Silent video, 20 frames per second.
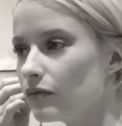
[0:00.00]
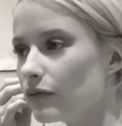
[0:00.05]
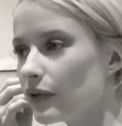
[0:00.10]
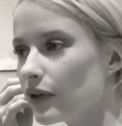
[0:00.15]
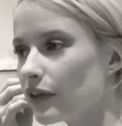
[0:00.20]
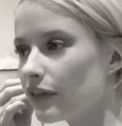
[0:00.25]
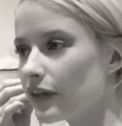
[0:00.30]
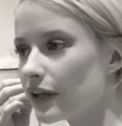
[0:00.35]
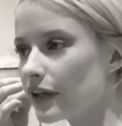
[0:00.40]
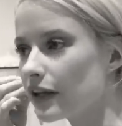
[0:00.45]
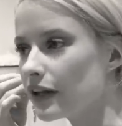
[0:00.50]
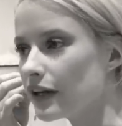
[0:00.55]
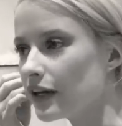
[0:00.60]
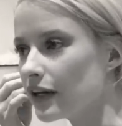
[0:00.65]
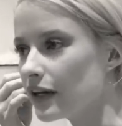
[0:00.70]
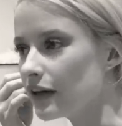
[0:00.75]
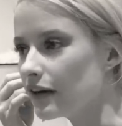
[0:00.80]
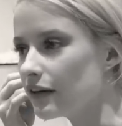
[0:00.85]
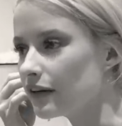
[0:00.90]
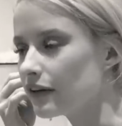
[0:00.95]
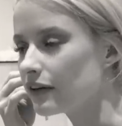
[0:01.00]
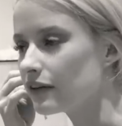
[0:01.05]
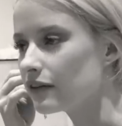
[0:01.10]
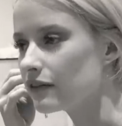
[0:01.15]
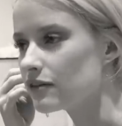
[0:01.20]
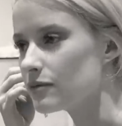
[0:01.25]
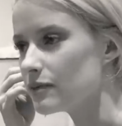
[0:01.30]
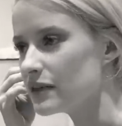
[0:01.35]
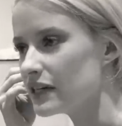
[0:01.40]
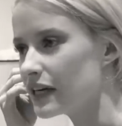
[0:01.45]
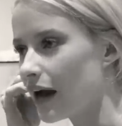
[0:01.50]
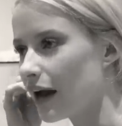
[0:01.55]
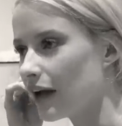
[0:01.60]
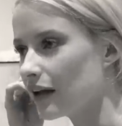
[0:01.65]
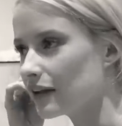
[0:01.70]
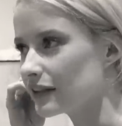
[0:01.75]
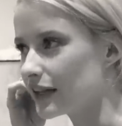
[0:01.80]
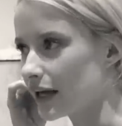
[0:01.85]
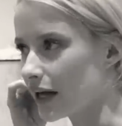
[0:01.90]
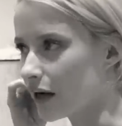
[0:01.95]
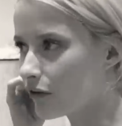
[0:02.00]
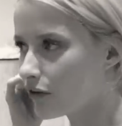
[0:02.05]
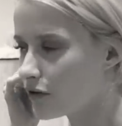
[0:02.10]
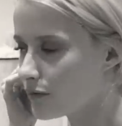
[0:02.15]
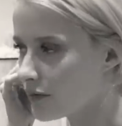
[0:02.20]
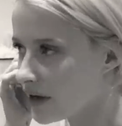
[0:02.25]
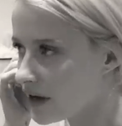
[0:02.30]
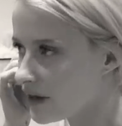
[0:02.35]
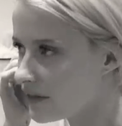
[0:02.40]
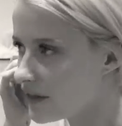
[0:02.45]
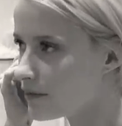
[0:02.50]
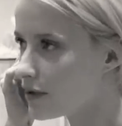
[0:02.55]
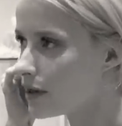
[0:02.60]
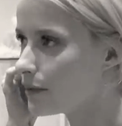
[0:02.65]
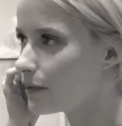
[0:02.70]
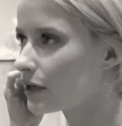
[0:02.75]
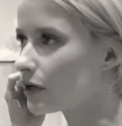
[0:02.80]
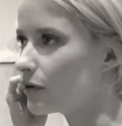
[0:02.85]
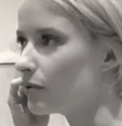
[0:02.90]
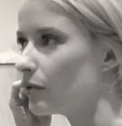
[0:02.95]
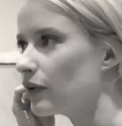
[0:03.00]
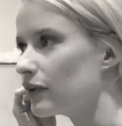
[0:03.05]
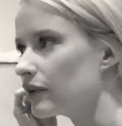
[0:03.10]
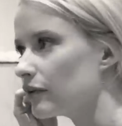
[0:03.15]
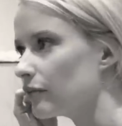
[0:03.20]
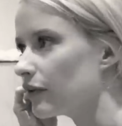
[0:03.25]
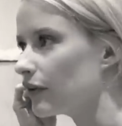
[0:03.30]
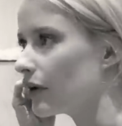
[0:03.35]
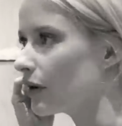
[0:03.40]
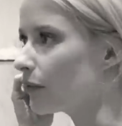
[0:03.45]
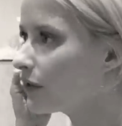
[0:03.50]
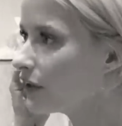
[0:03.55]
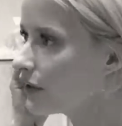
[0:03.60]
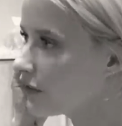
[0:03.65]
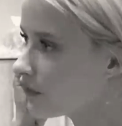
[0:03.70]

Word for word: we think it needs to be dialed down a bit, and then maybe I could put something on with